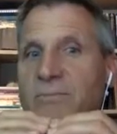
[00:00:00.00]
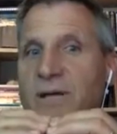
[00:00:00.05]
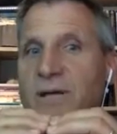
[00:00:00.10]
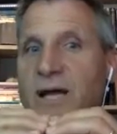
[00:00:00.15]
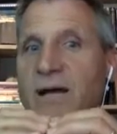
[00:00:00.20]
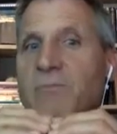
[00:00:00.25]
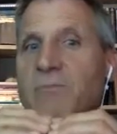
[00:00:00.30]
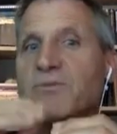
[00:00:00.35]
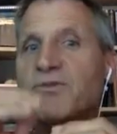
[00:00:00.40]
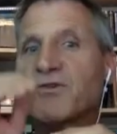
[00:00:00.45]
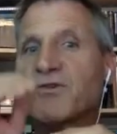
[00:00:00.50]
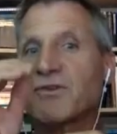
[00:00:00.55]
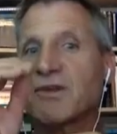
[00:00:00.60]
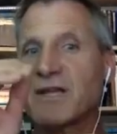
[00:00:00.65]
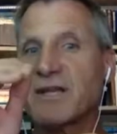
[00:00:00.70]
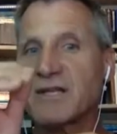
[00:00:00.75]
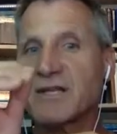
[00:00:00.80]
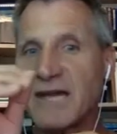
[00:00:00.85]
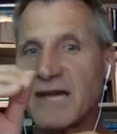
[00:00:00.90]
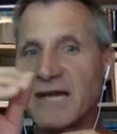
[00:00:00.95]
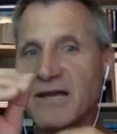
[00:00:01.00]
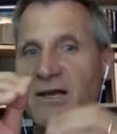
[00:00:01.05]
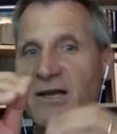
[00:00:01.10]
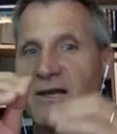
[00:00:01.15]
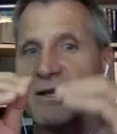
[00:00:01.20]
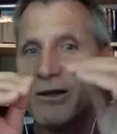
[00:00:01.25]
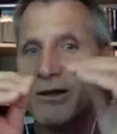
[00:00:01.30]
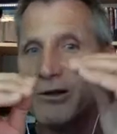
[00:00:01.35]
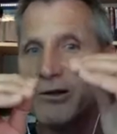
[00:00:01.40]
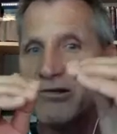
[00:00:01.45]
I'm just going to take a
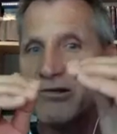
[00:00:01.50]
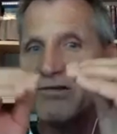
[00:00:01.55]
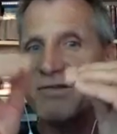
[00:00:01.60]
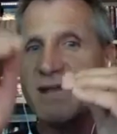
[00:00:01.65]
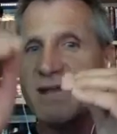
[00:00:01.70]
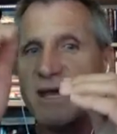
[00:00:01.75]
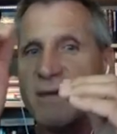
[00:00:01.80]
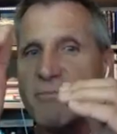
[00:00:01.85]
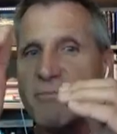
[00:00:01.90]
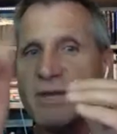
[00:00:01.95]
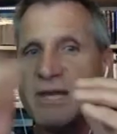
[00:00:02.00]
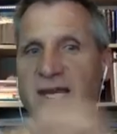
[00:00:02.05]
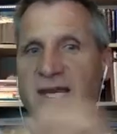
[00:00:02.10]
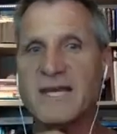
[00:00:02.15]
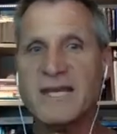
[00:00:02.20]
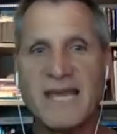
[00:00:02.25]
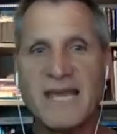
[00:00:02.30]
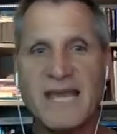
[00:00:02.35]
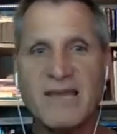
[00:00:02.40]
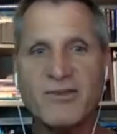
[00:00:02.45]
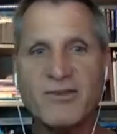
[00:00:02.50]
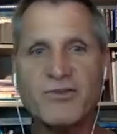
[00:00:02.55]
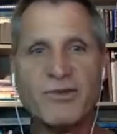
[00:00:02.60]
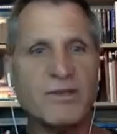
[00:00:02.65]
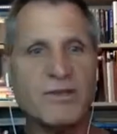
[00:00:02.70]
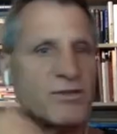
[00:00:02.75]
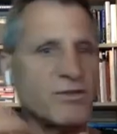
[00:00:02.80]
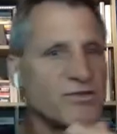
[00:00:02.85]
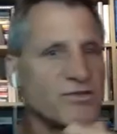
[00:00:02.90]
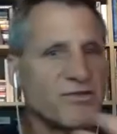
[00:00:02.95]
little step and engage
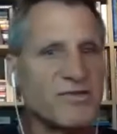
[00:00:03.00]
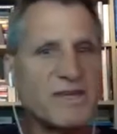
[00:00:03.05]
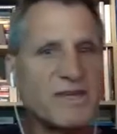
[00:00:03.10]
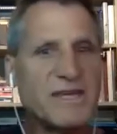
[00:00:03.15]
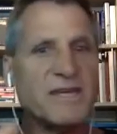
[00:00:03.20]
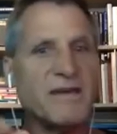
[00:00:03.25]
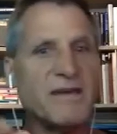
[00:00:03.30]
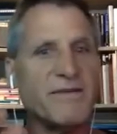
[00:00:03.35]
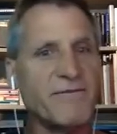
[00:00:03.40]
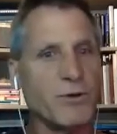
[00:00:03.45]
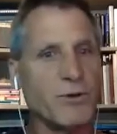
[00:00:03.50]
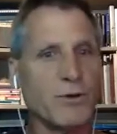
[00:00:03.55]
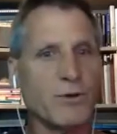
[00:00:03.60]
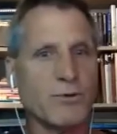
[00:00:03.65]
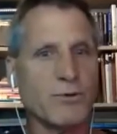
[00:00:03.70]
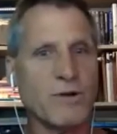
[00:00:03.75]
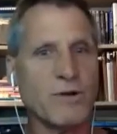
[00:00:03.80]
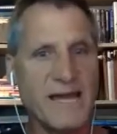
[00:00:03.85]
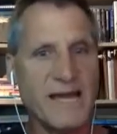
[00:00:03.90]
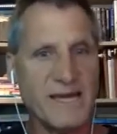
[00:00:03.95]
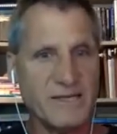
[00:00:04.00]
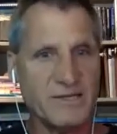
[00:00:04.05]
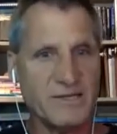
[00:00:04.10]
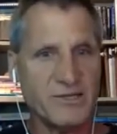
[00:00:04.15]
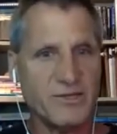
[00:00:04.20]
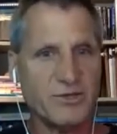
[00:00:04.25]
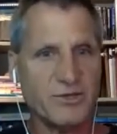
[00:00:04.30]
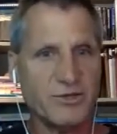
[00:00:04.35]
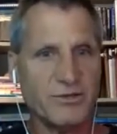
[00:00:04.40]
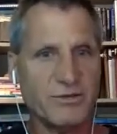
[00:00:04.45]
it to see if you're right,
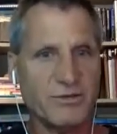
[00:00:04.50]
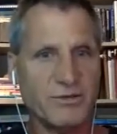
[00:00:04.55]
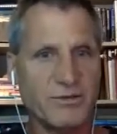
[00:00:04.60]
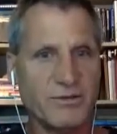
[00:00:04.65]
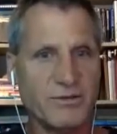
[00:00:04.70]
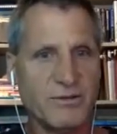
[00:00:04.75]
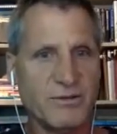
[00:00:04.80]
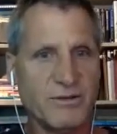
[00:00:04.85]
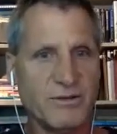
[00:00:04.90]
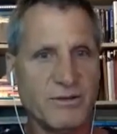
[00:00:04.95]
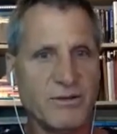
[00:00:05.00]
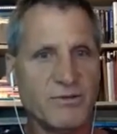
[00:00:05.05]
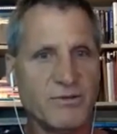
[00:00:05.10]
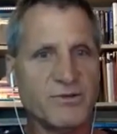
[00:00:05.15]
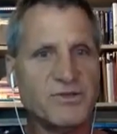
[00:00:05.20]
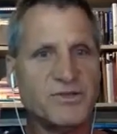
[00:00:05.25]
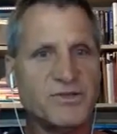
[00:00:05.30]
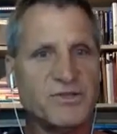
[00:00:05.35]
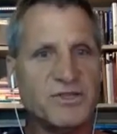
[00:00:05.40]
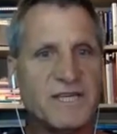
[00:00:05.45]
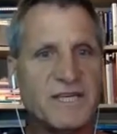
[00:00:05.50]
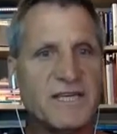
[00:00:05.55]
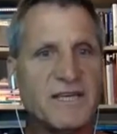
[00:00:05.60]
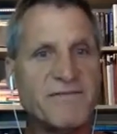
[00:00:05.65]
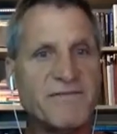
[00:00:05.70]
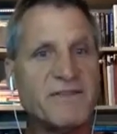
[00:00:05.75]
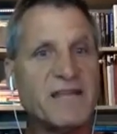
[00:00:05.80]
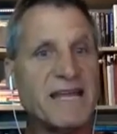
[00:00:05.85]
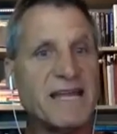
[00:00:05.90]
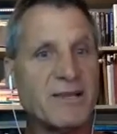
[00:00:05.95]
to see
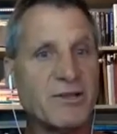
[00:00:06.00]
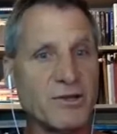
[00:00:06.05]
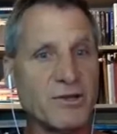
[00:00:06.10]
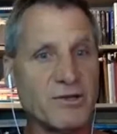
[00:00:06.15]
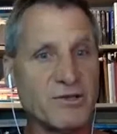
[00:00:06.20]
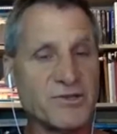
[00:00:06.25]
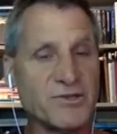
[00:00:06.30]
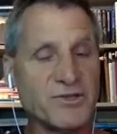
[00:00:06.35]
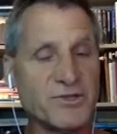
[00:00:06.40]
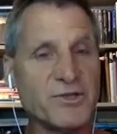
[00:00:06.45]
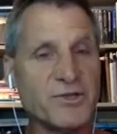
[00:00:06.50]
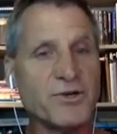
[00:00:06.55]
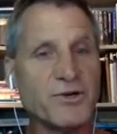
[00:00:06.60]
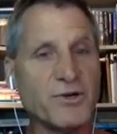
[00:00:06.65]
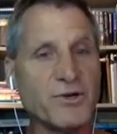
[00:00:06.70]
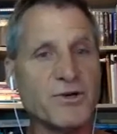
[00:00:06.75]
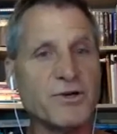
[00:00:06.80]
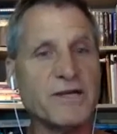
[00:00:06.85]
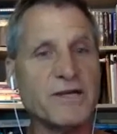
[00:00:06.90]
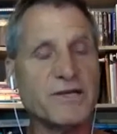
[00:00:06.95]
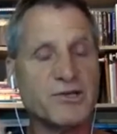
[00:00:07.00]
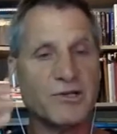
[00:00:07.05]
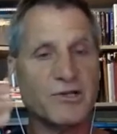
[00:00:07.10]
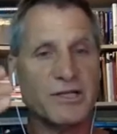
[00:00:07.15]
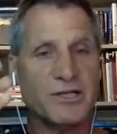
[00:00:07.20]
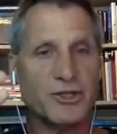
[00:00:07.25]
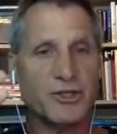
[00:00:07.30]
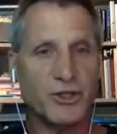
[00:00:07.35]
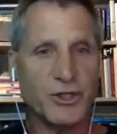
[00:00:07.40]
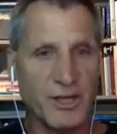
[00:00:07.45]
if that concern is
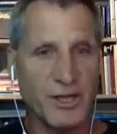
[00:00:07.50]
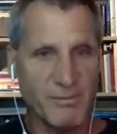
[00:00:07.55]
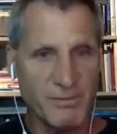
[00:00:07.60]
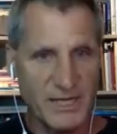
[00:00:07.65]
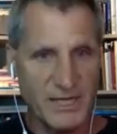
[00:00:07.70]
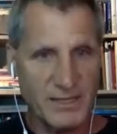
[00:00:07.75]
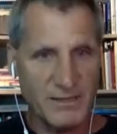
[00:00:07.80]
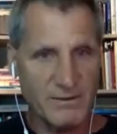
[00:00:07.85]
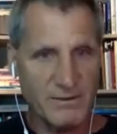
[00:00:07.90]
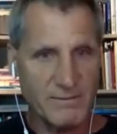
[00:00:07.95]
legitimate.